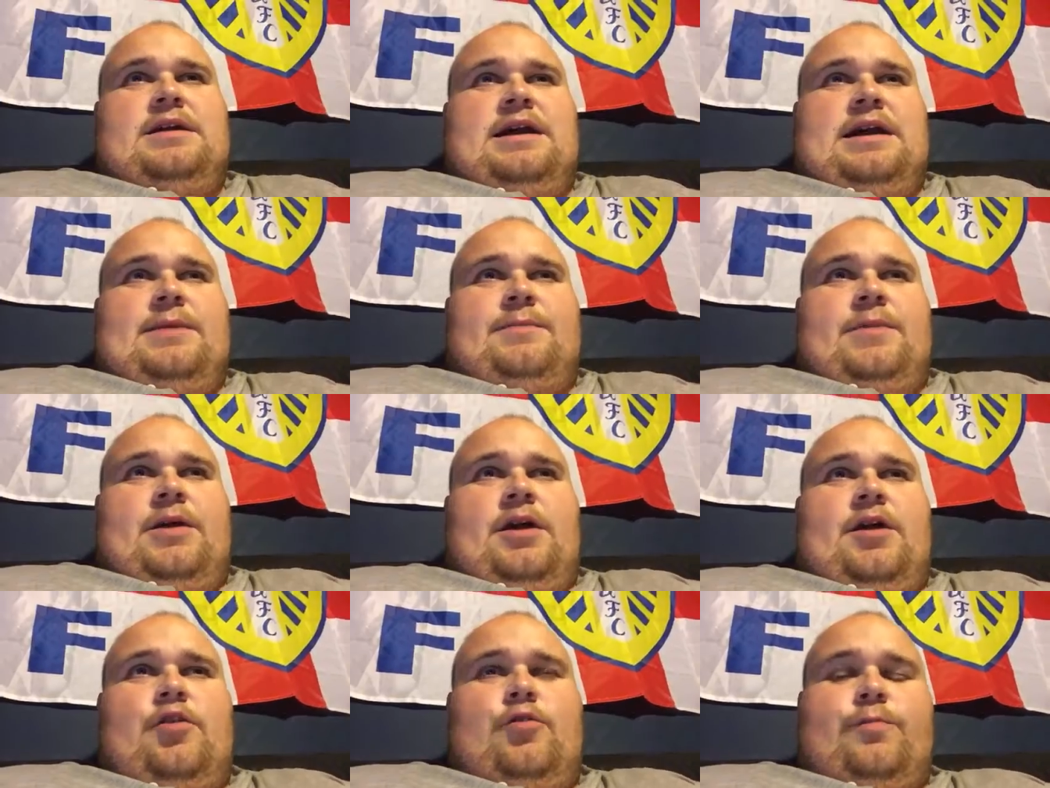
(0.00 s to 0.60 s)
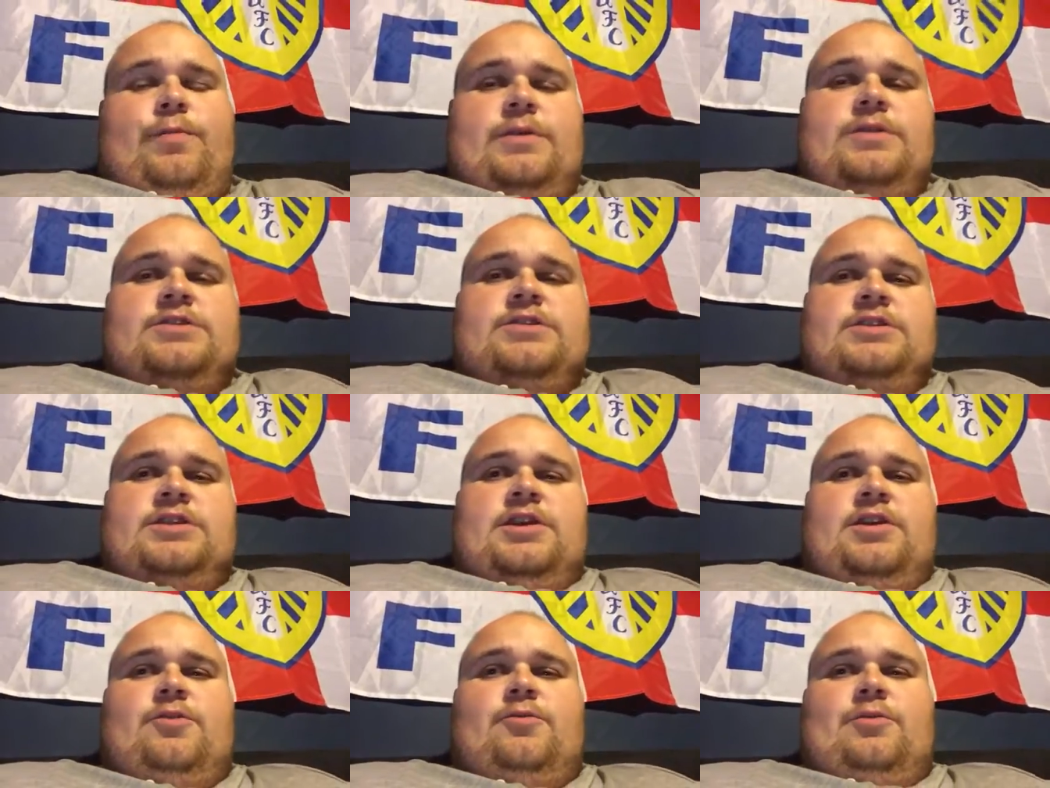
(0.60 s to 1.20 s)
I'm hoping
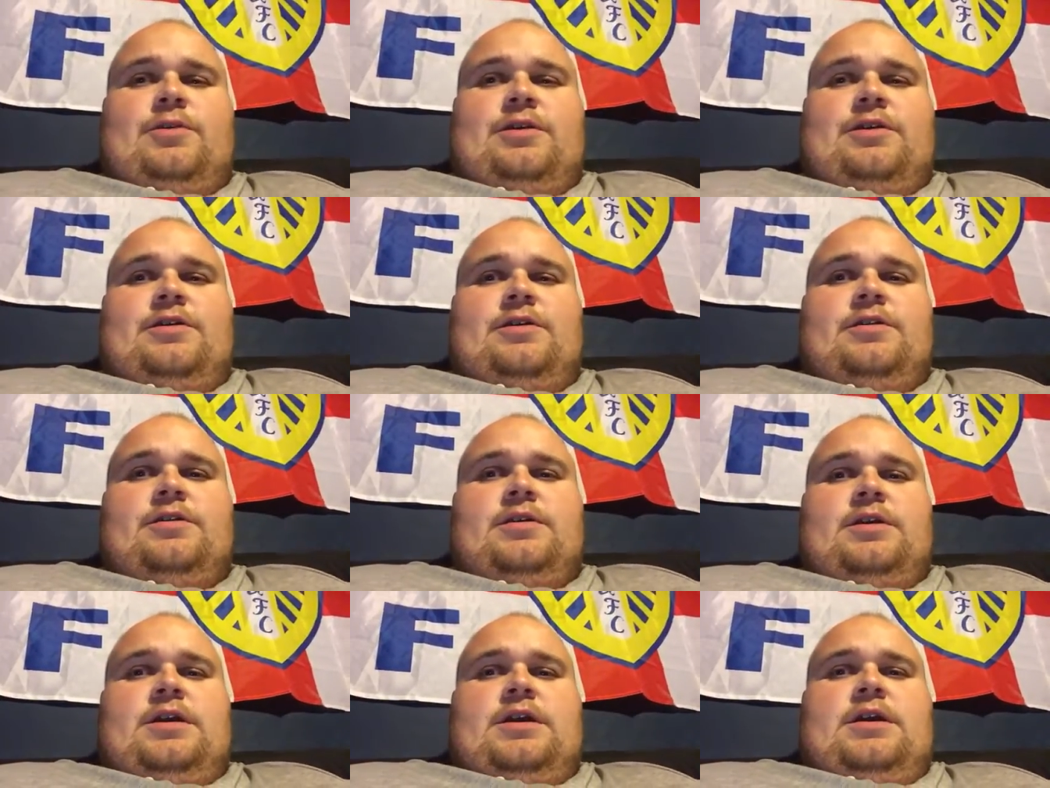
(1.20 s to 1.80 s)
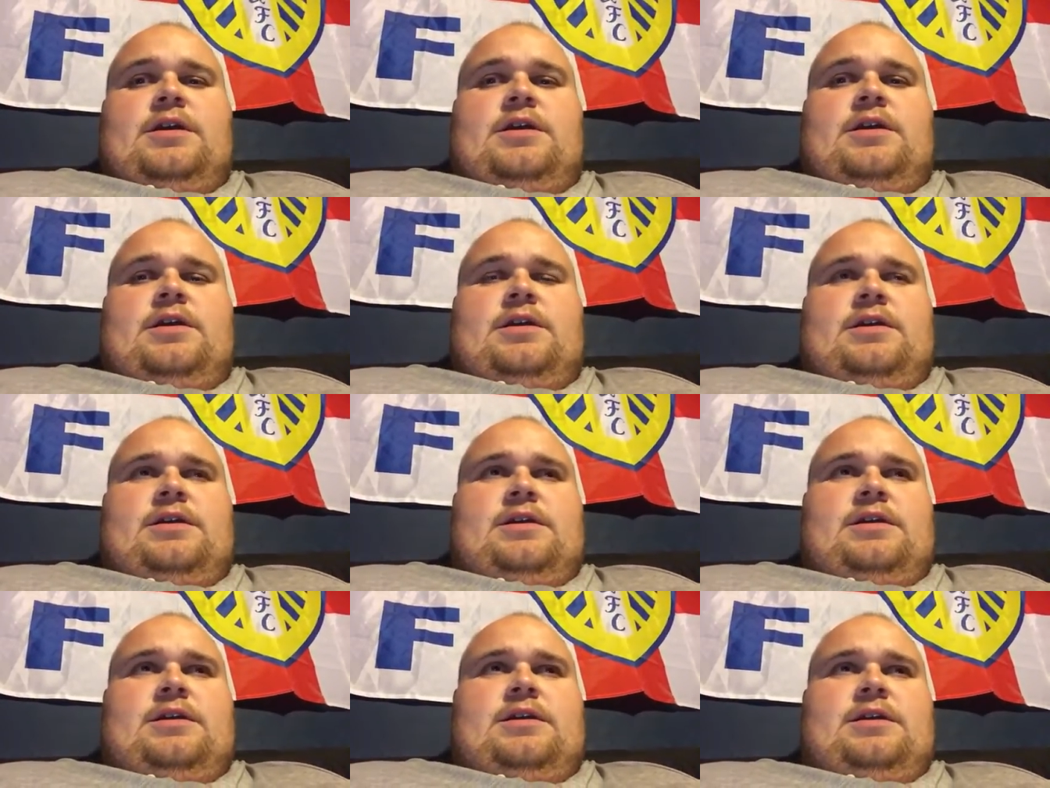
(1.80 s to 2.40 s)
to do a, uh,
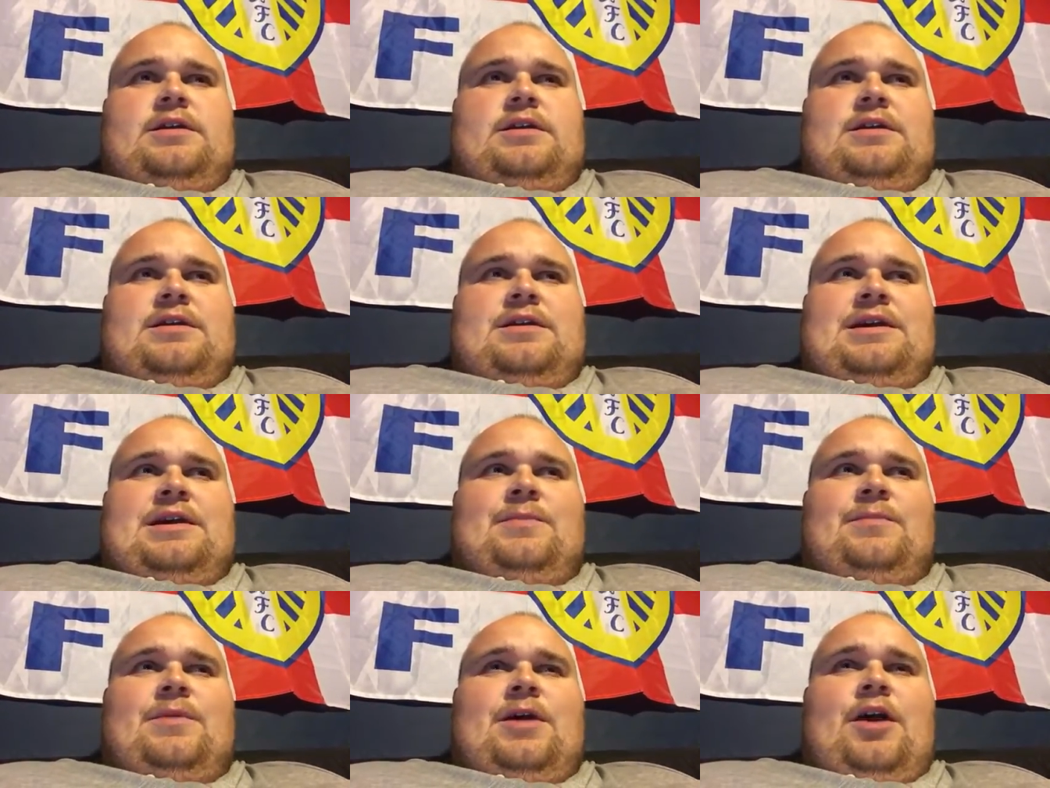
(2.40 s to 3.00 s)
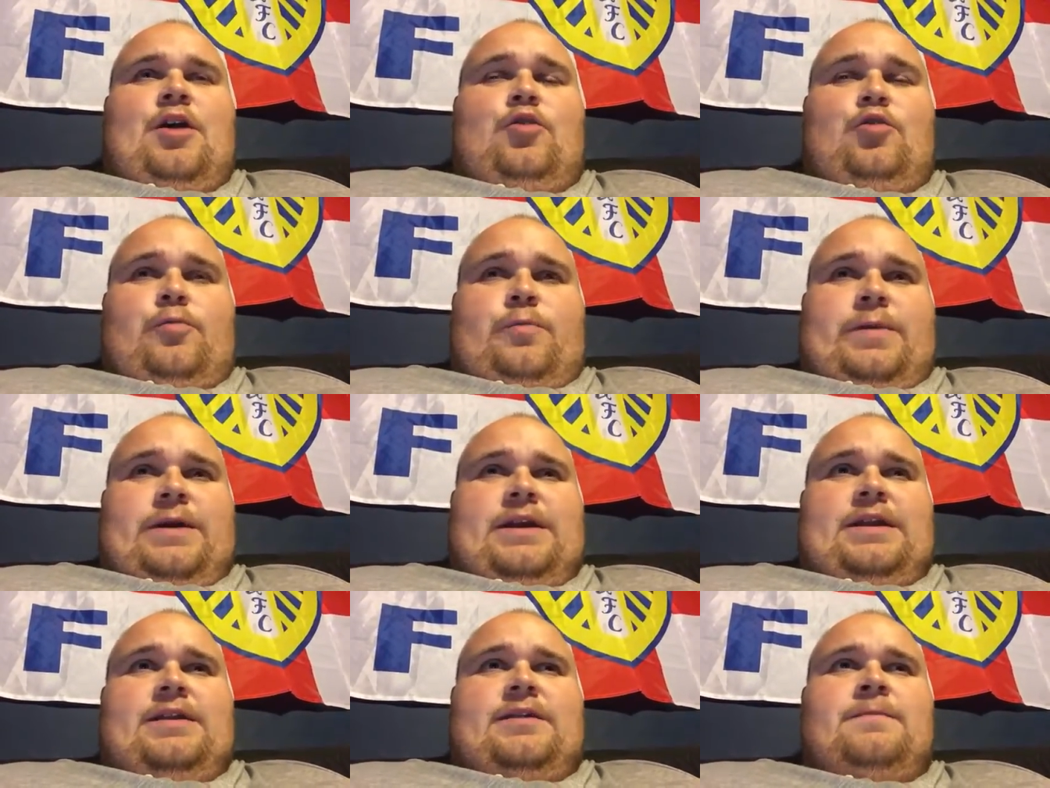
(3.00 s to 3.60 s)
I'm
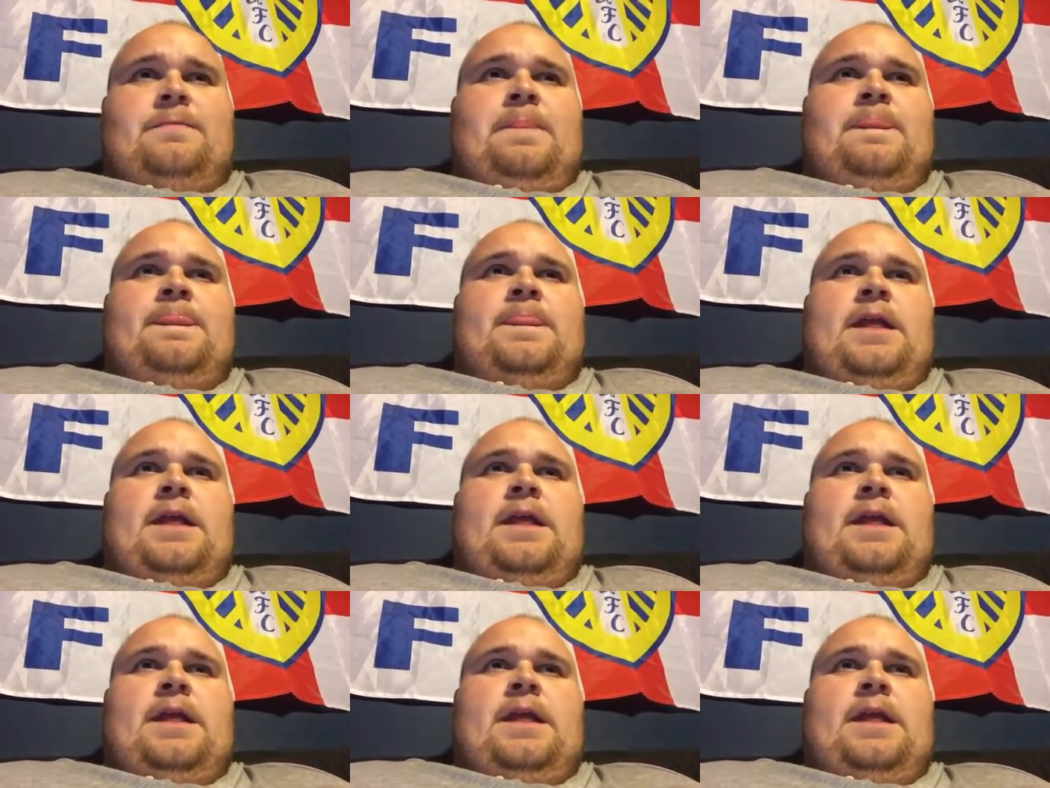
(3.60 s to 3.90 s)
hoping